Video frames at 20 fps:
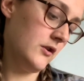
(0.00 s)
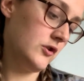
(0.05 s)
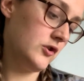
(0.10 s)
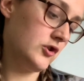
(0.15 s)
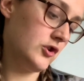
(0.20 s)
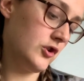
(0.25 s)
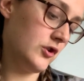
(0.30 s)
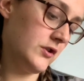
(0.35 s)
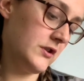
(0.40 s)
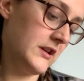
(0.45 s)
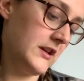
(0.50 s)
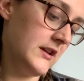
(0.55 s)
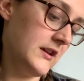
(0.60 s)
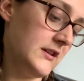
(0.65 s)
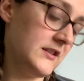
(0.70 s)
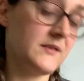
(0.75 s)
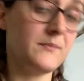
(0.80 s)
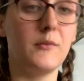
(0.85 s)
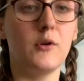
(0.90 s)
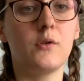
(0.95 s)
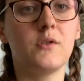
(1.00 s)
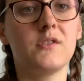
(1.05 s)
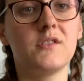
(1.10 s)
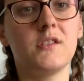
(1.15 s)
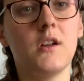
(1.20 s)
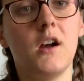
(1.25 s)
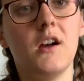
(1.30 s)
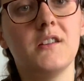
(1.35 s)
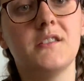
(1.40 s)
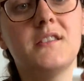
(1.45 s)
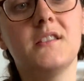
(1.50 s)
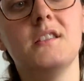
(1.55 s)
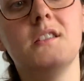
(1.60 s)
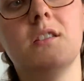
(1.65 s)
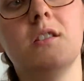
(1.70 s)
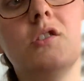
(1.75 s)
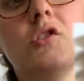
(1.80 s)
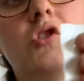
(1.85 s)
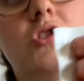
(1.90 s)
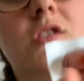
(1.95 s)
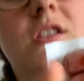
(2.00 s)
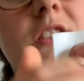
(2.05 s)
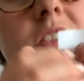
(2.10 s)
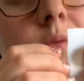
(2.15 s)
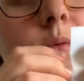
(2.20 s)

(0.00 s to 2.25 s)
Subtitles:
turkey smoked sausage. These